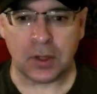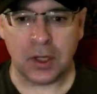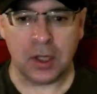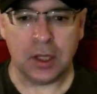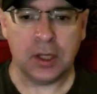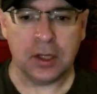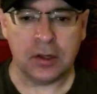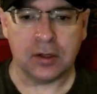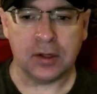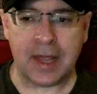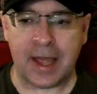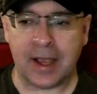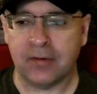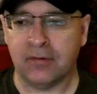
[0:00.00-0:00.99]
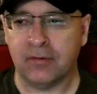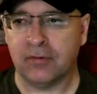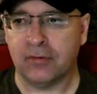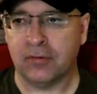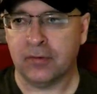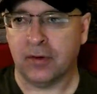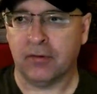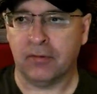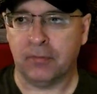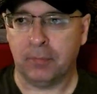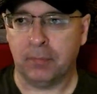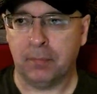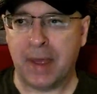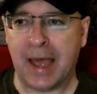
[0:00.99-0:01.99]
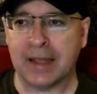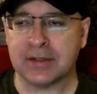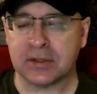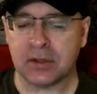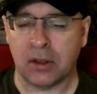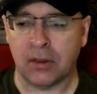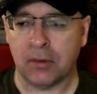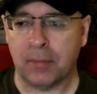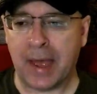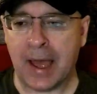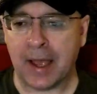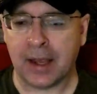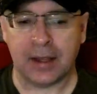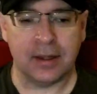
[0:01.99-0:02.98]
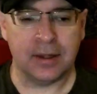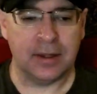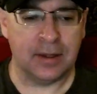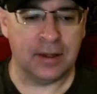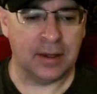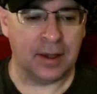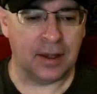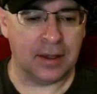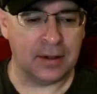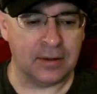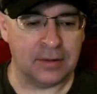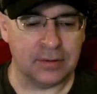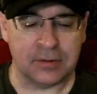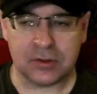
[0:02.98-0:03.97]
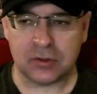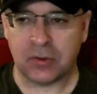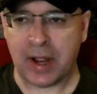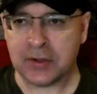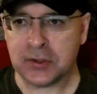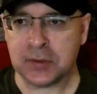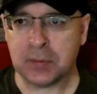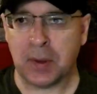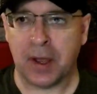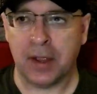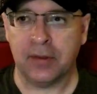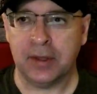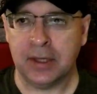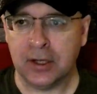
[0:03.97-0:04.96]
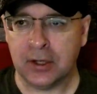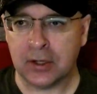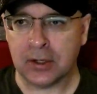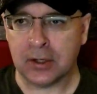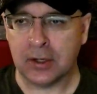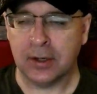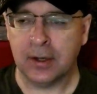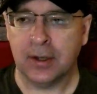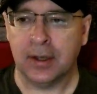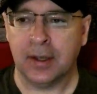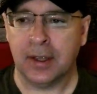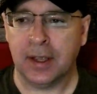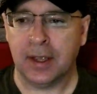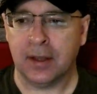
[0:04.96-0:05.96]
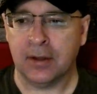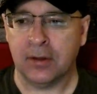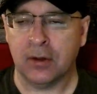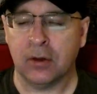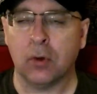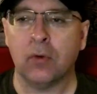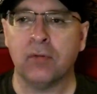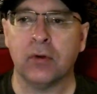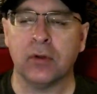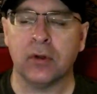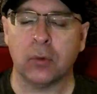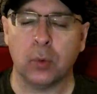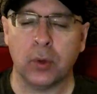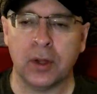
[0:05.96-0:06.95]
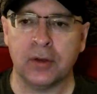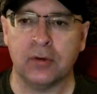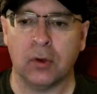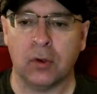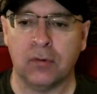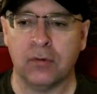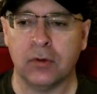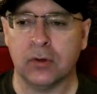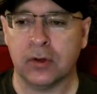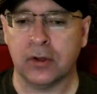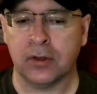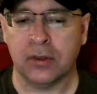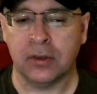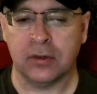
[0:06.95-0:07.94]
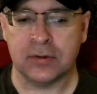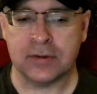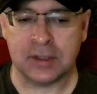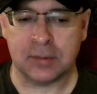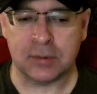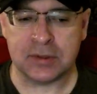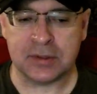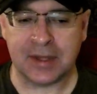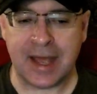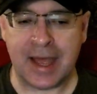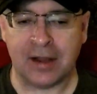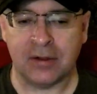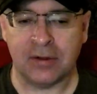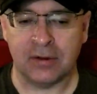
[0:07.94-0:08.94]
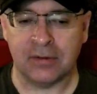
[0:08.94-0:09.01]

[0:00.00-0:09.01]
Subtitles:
the lack of pats on the back and scratches behind the ear, and they're willing to overlook the Sigma's lack of